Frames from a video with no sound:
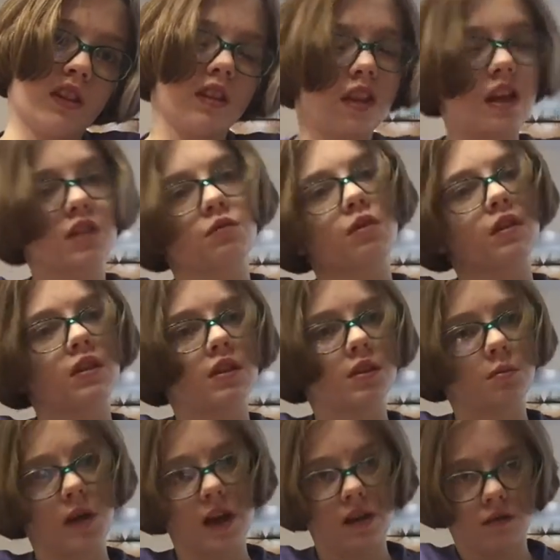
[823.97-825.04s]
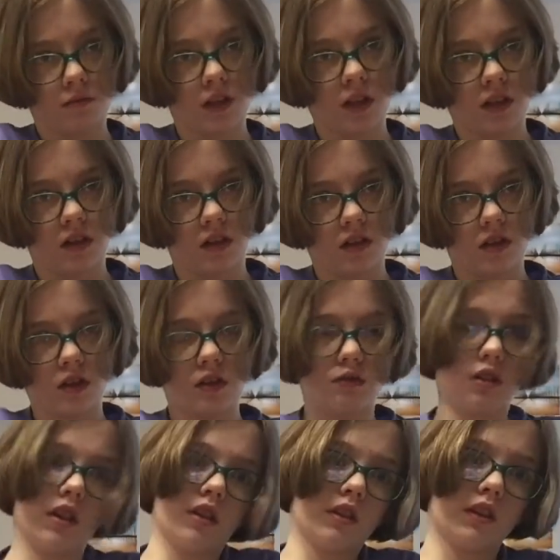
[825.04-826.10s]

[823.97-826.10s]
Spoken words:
That's what inspired me to do this,